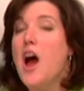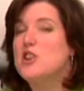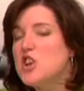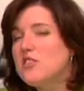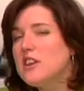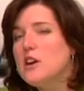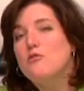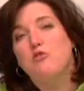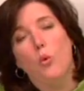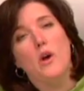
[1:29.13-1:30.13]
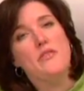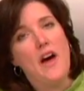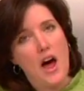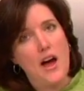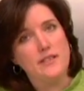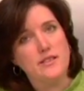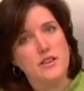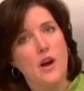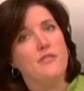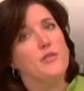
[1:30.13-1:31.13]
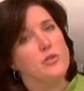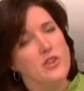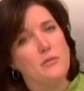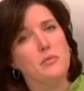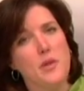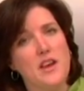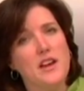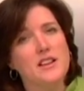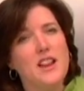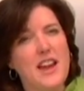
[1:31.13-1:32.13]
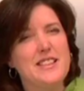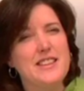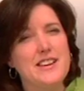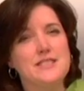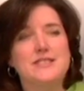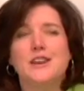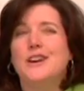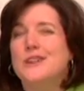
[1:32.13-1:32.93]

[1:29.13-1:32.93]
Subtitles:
I generally avoid the hot stuff for something like this.